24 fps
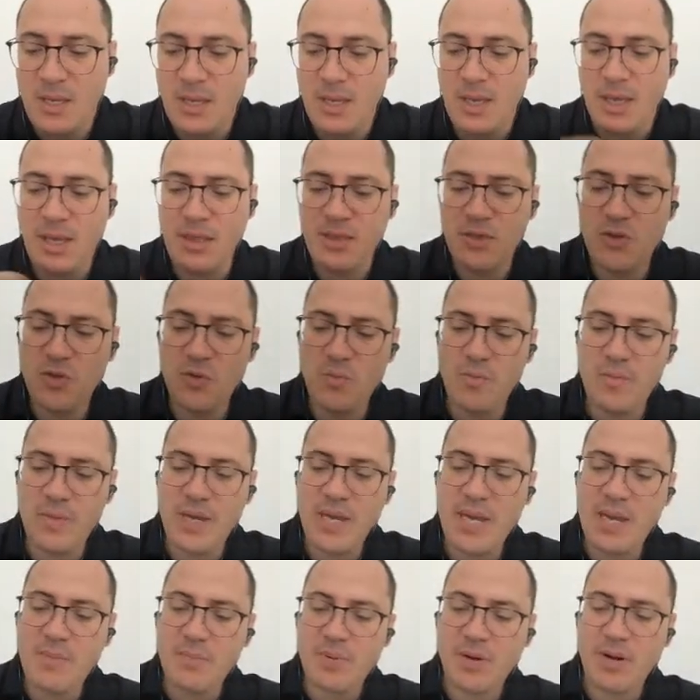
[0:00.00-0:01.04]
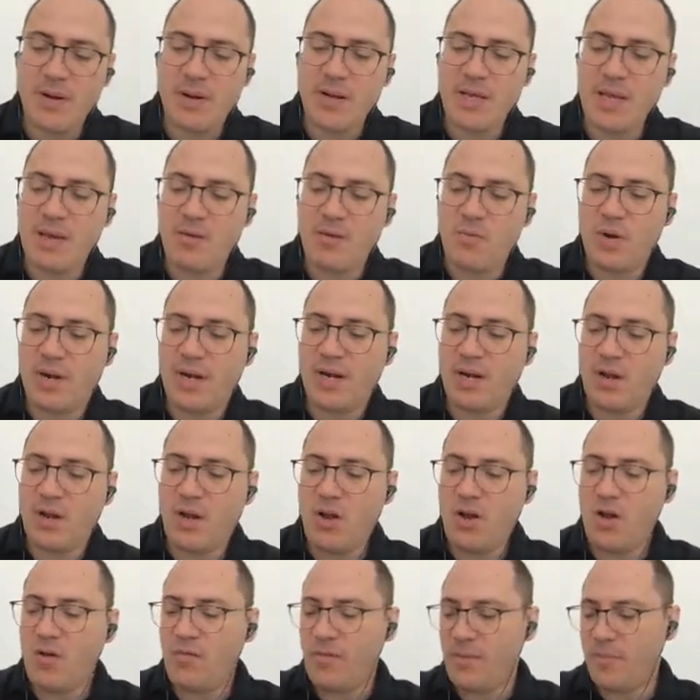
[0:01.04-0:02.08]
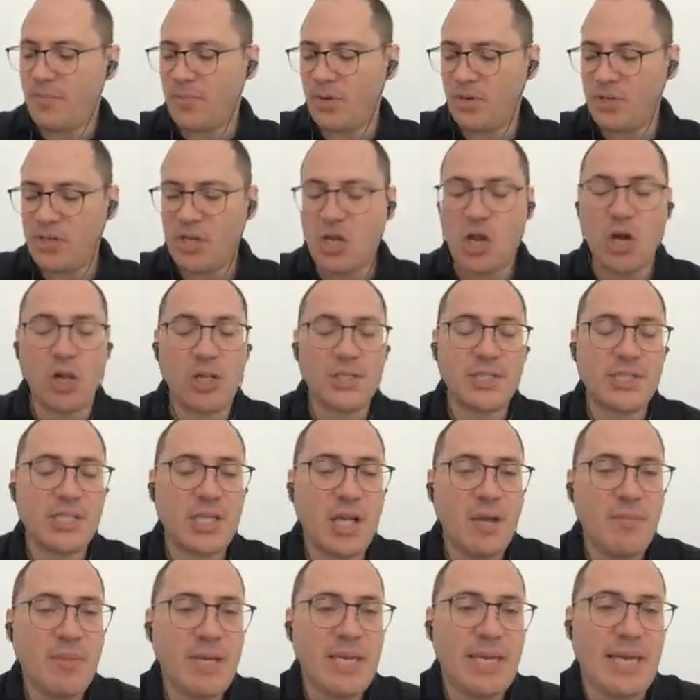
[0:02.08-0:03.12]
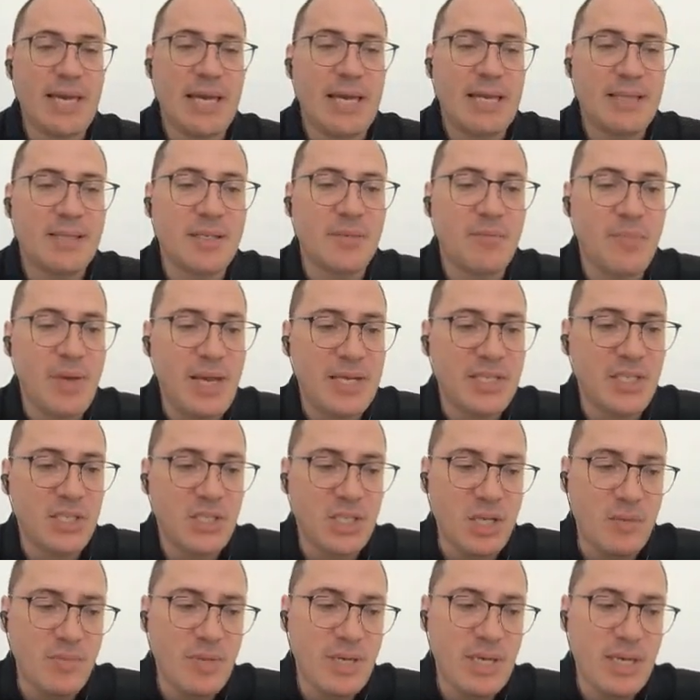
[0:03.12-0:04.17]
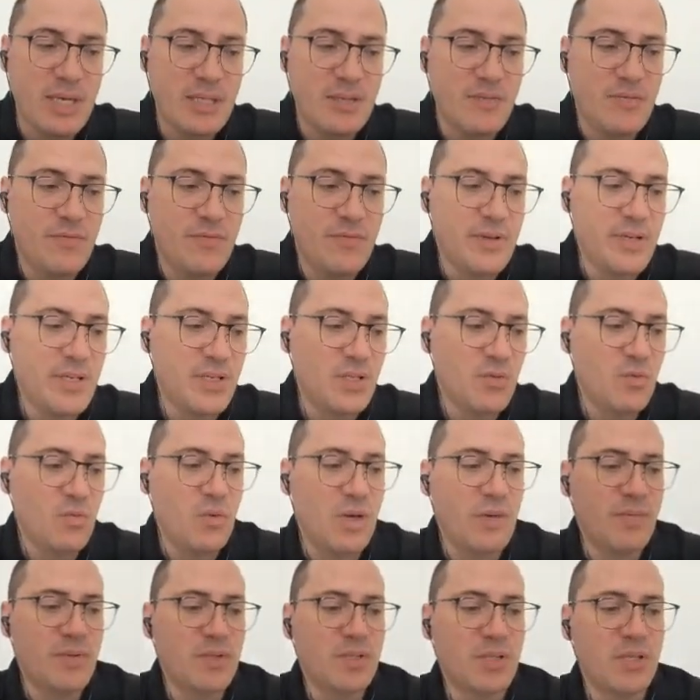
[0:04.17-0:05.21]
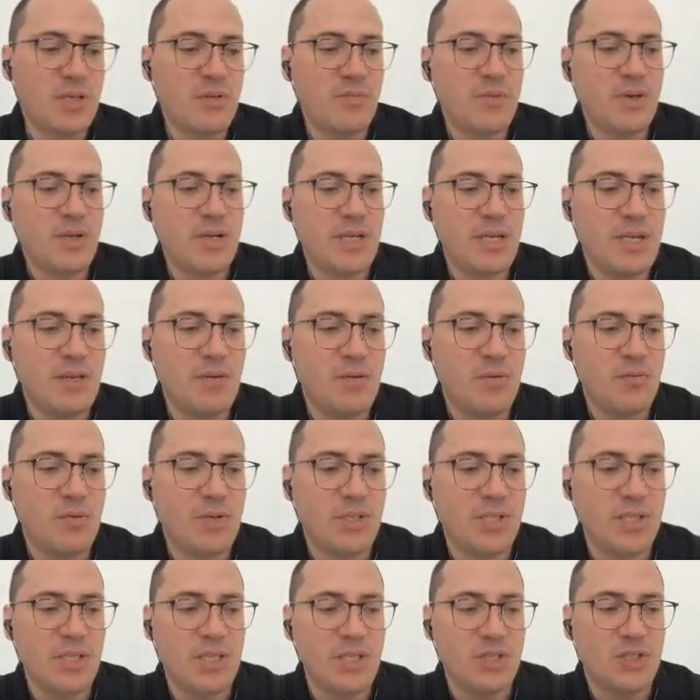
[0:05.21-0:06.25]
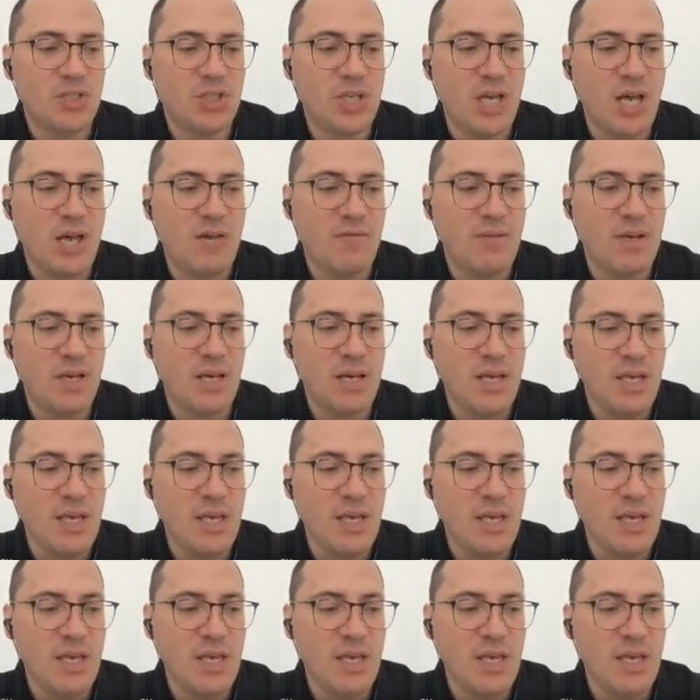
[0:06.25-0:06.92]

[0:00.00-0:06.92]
And you may probably be aware of a project called Tomcat, Apache Tomcat, the first web server written in Java.